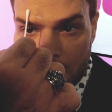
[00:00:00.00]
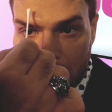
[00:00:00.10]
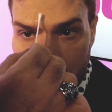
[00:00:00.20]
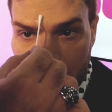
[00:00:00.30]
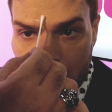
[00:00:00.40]

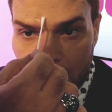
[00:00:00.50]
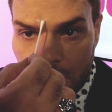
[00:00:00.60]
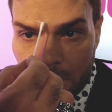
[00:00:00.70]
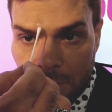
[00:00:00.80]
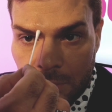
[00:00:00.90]
And we just
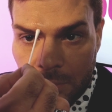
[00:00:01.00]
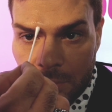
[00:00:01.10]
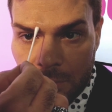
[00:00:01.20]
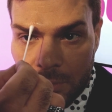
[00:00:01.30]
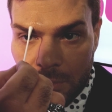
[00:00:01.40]
want to kind of
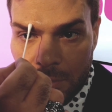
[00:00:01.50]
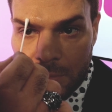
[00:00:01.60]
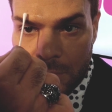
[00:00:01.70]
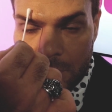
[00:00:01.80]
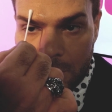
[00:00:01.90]
see it
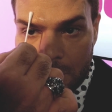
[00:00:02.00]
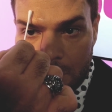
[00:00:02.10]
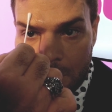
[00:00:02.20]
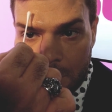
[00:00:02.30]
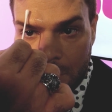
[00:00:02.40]
all
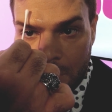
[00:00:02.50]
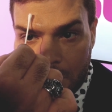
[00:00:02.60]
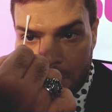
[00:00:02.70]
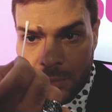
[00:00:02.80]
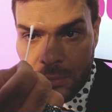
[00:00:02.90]

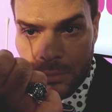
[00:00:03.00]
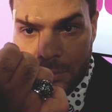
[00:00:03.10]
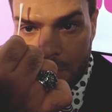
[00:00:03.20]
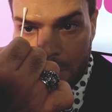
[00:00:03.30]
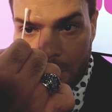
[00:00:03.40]
work. In
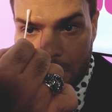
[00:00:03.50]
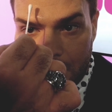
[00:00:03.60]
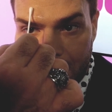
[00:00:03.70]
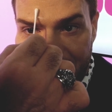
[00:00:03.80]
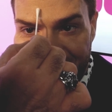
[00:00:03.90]
fabulous brows, by
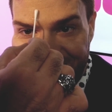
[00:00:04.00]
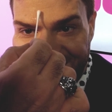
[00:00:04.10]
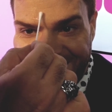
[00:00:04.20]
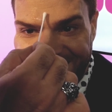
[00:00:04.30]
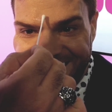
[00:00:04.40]
the way.
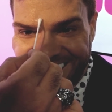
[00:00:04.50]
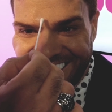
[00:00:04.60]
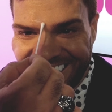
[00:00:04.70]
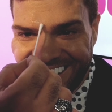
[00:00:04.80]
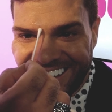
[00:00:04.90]

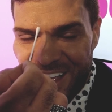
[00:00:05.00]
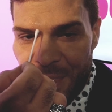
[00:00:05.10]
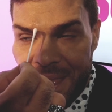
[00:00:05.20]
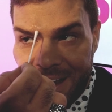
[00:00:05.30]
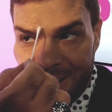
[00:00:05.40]

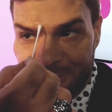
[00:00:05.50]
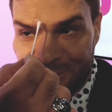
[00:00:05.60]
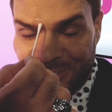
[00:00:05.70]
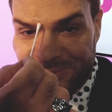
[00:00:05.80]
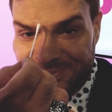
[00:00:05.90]
So
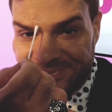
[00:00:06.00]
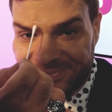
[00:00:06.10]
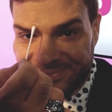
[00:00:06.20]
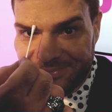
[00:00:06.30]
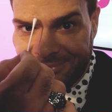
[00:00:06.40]

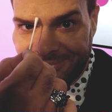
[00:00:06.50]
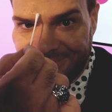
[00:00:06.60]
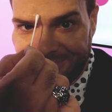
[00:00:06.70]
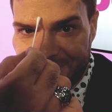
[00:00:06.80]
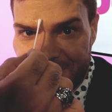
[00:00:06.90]
good,
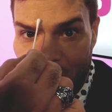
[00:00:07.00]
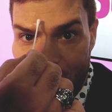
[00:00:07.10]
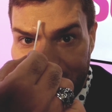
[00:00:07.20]
love that.